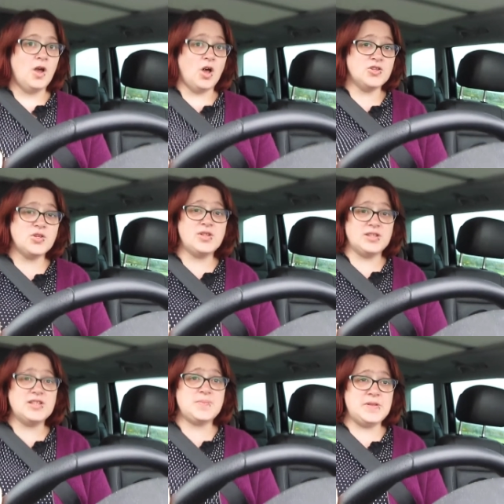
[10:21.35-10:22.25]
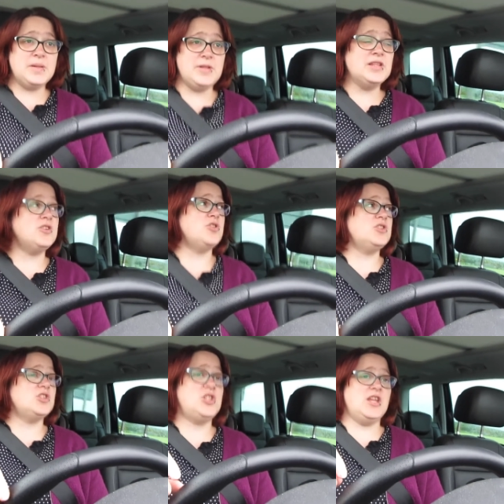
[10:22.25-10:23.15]
Also, the speed limit
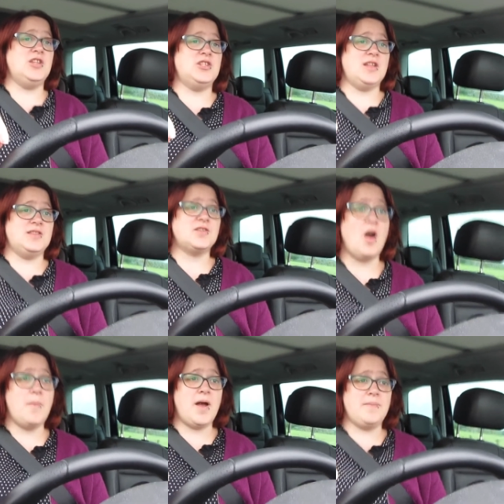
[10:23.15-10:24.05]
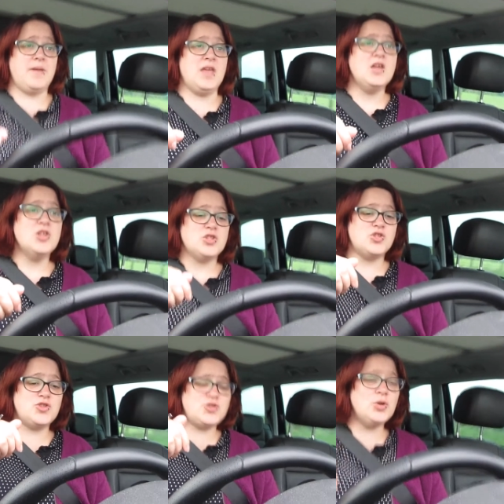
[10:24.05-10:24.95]
literally just changed and this car behind me
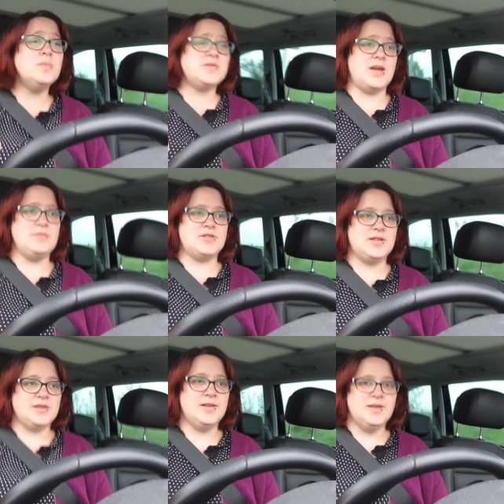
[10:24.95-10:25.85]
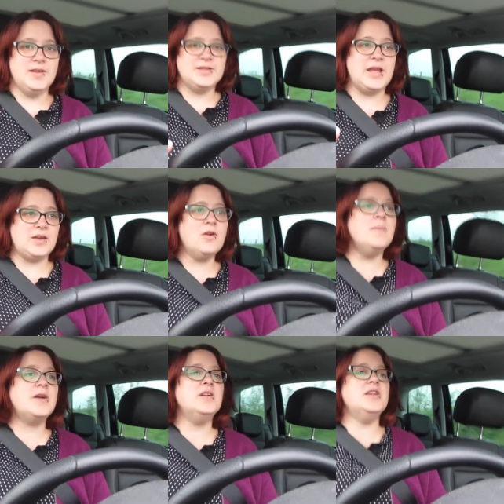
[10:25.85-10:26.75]
zoomed out. Like, oh
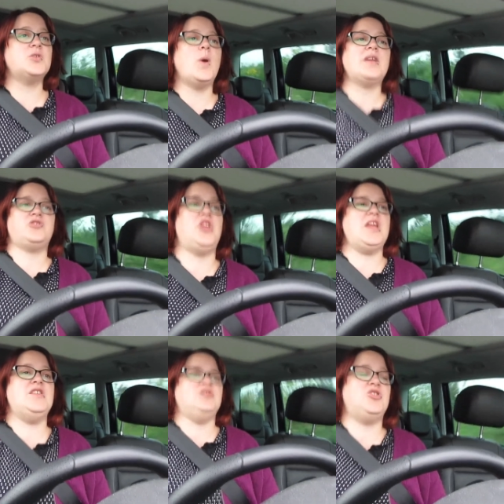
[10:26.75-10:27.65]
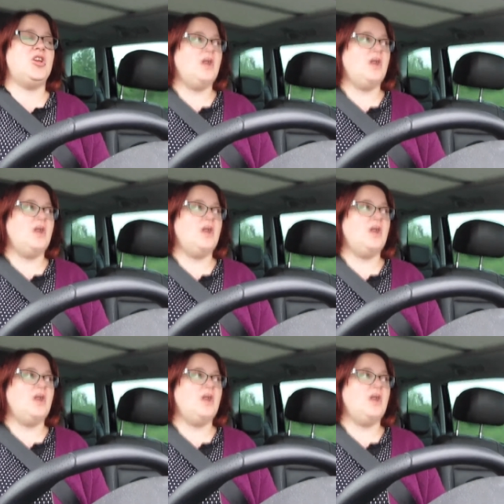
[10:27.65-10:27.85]
my goodness, quick, change.